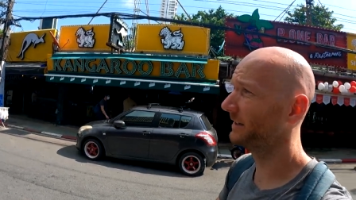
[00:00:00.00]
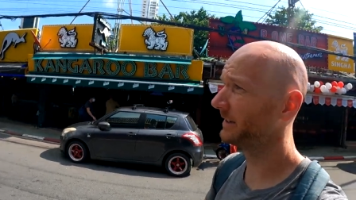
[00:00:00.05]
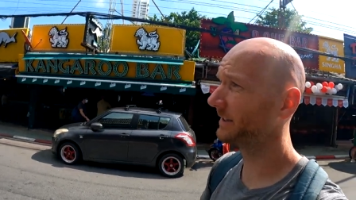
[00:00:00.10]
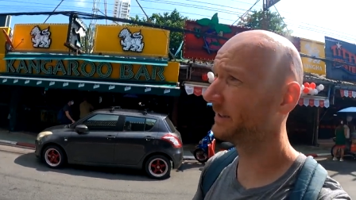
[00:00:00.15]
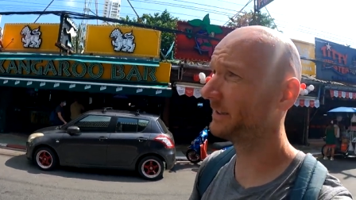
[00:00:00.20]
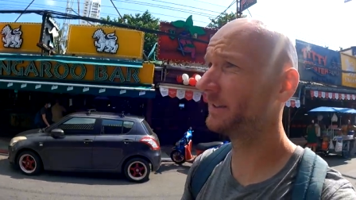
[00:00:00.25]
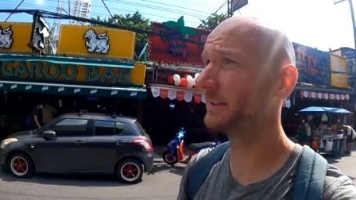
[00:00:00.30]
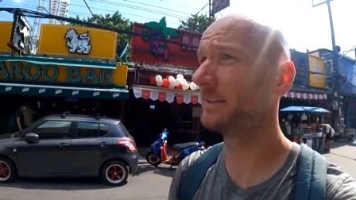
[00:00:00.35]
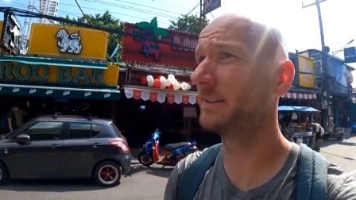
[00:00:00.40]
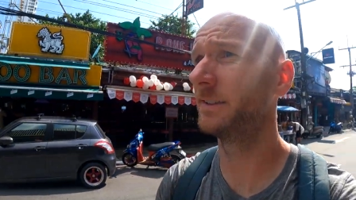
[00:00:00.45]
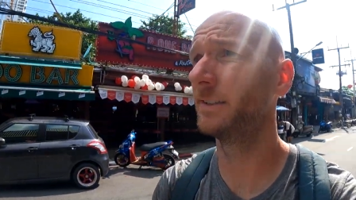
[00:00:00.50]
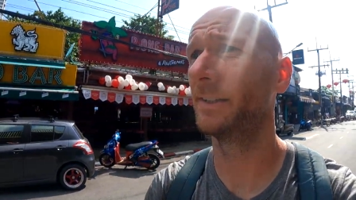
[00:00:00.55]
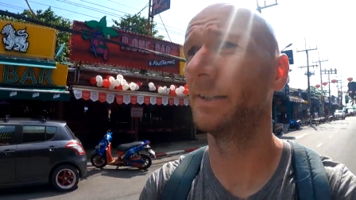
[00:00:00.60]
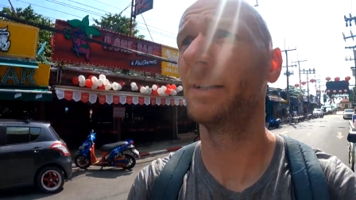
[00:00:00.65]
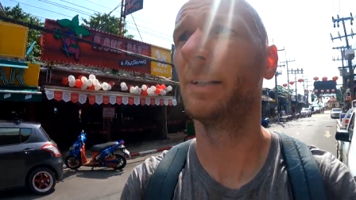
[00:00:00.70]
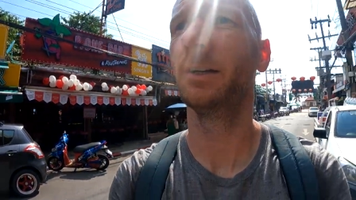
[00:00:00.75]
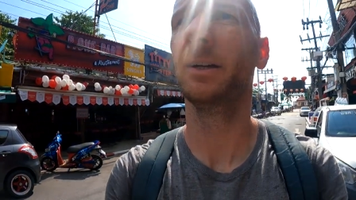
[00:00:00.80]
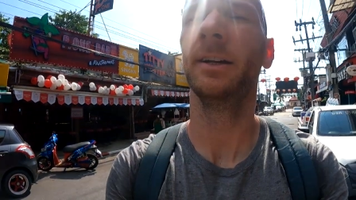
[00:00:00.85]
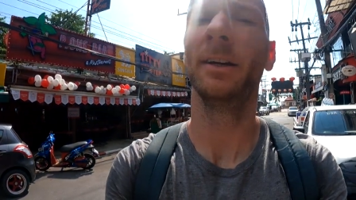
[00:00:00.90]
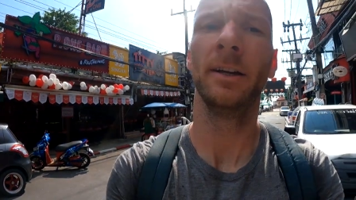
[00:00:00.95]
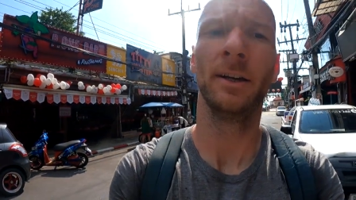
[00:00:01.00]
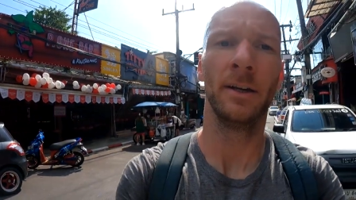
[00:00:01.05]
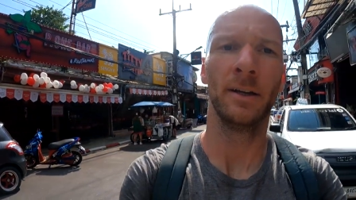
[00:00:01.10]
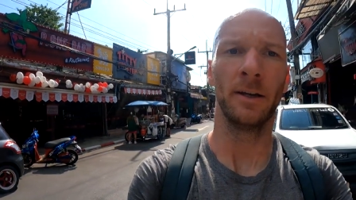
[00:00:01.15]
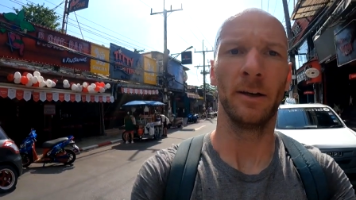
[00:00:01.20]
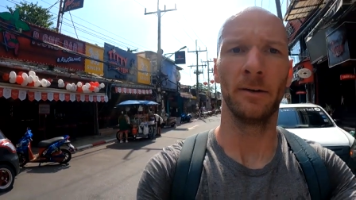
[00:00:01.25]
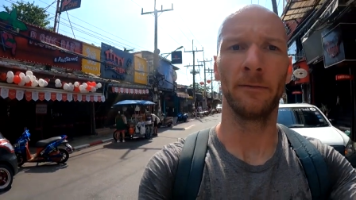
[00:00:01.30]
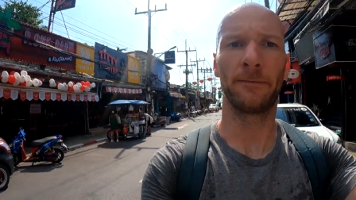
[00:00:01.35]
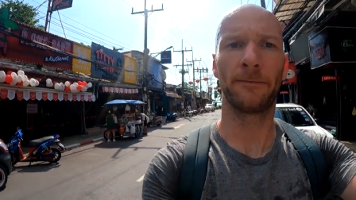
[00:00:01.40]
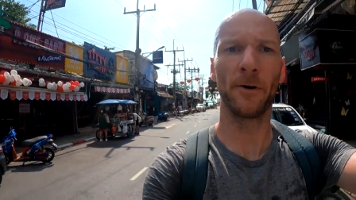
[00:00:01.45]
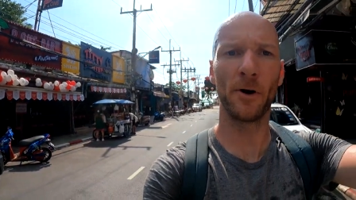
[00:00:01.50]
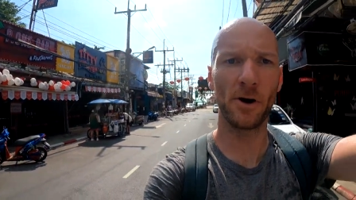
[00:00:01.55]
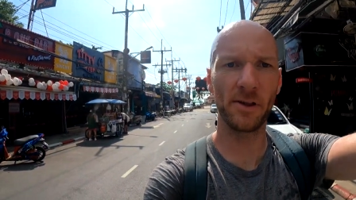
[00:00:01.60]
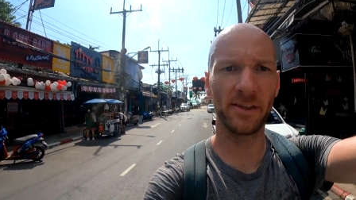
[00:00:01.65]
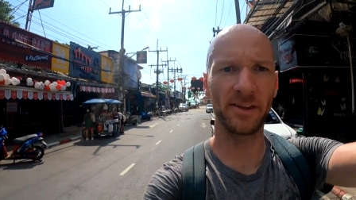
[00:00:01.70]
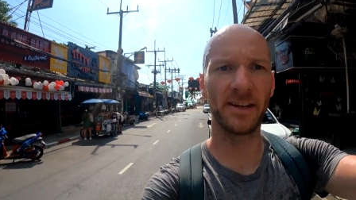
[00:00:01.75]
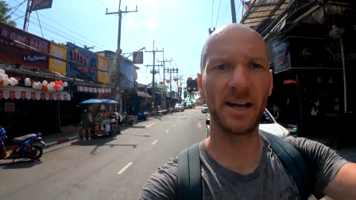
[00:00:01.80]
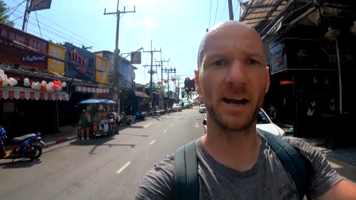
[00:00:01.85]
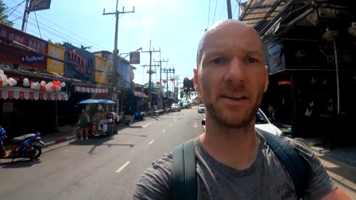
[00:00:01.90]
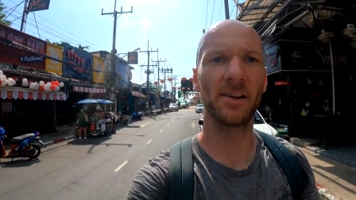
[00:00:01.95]
And
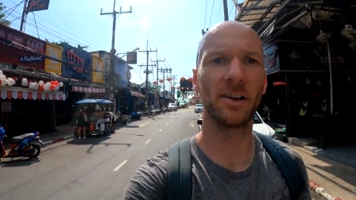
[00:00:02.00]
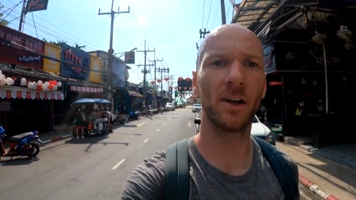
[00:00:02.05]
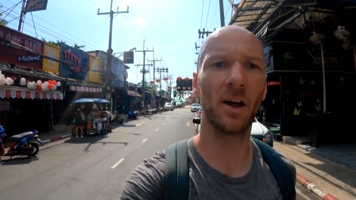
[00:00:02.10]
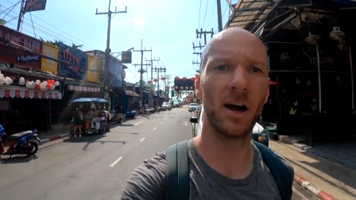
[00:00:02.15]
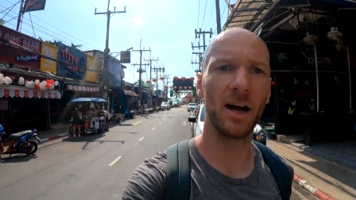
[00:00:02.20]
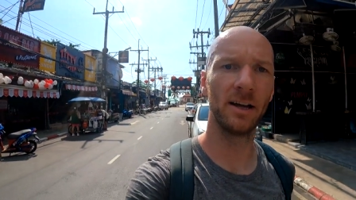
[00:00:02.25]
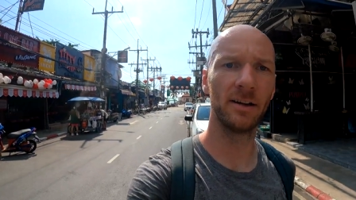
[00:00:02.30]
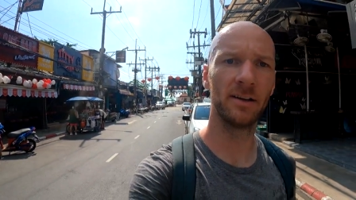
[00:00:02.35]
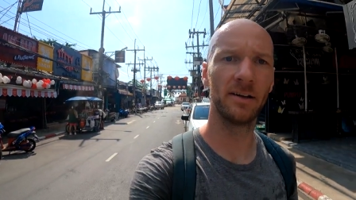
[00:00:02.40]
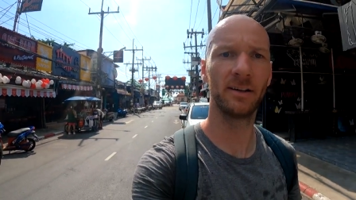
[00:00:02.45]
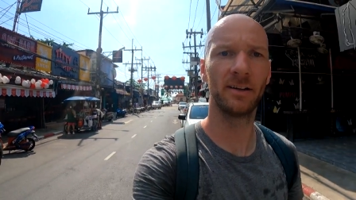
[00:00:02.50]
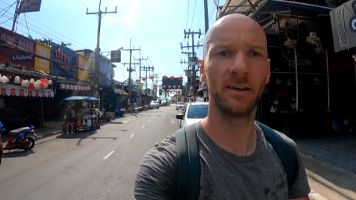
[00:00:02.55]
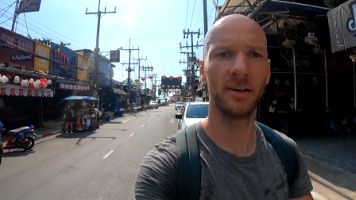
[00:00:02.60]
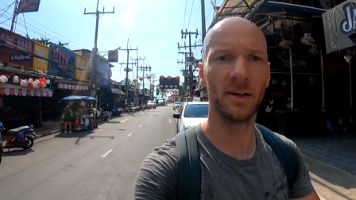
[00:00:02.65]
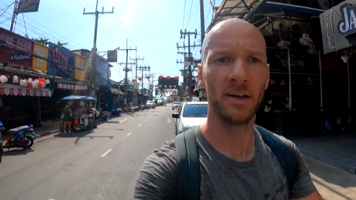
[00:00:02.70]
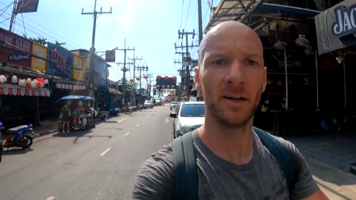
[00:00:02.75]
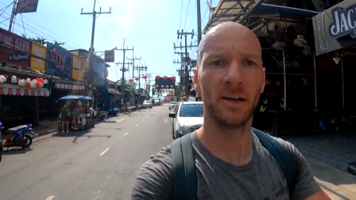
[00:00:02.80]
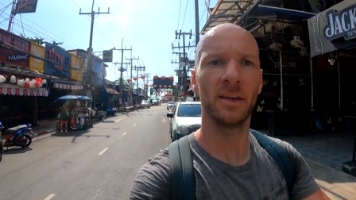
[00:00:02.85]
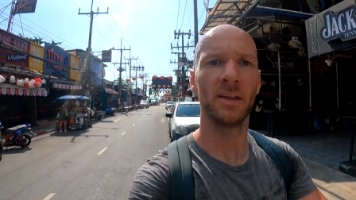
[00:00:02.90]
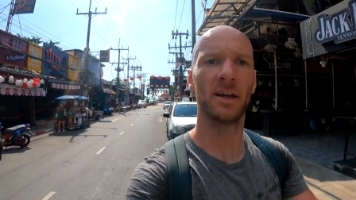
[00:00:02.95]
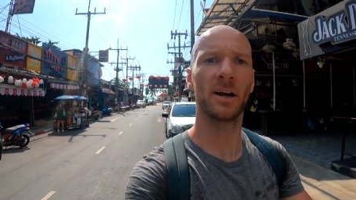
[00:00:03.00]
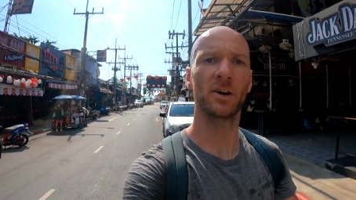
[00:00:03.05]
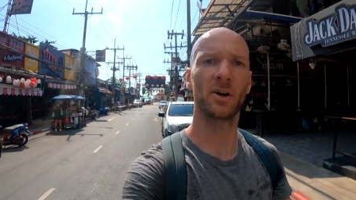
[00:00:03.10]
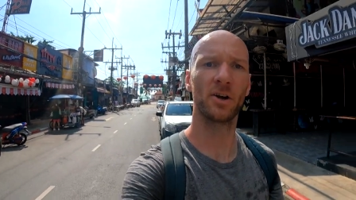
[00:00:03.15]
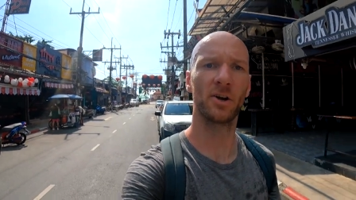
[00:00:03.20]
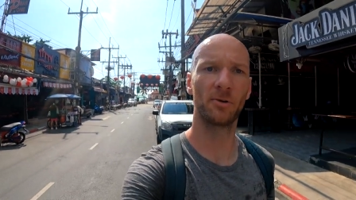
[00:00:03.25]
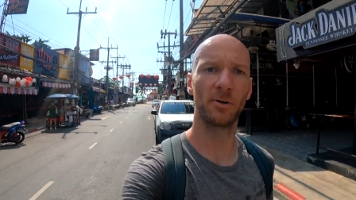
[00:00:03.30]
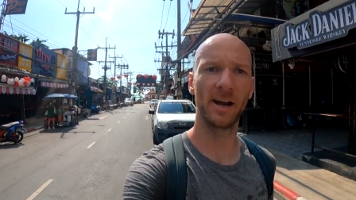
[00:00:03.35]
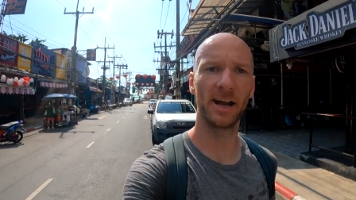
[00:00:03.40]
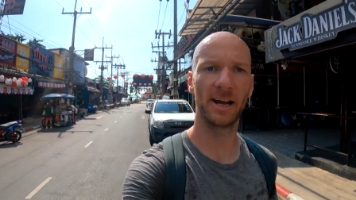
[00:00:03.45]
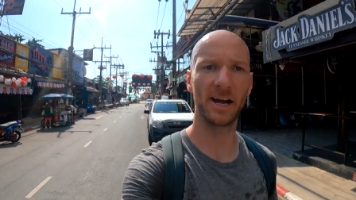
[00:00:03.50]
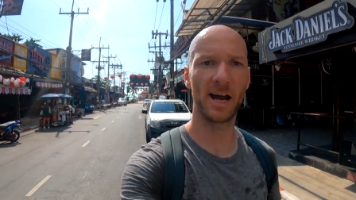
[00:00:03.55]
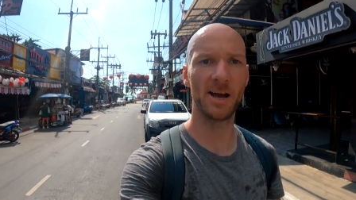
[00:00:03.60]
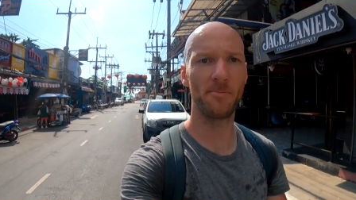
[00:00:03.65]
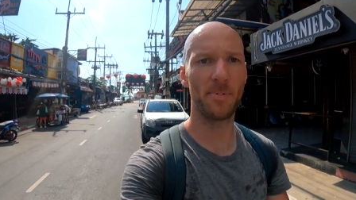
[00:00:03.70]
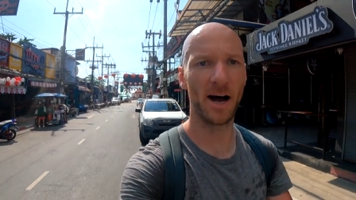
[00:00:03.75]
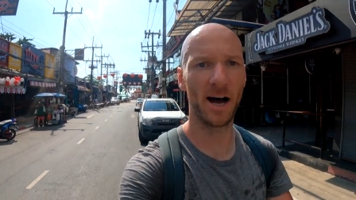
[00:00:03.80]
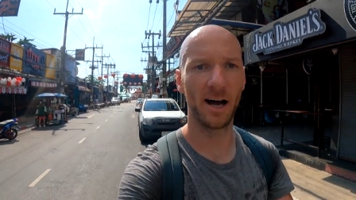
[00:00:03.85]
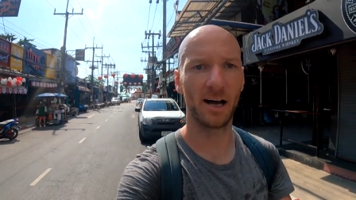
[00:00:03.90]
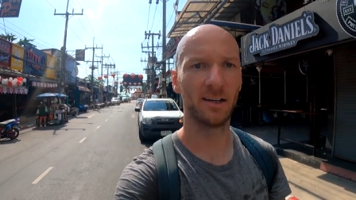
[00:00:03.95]
further down the line, I have got a
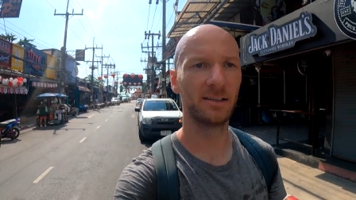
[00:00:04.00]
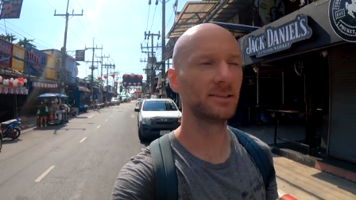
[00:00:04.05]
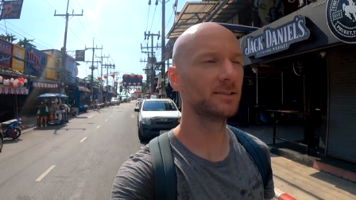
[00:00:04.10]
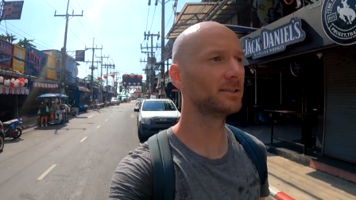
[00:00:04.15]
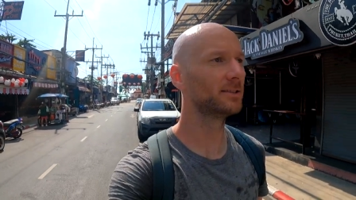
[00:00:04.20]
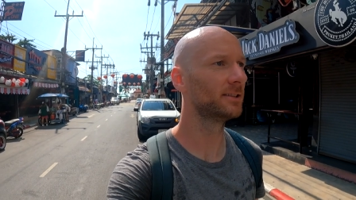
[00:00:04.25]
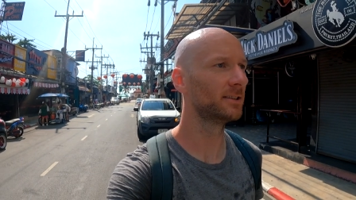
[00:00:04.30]
reggae bar.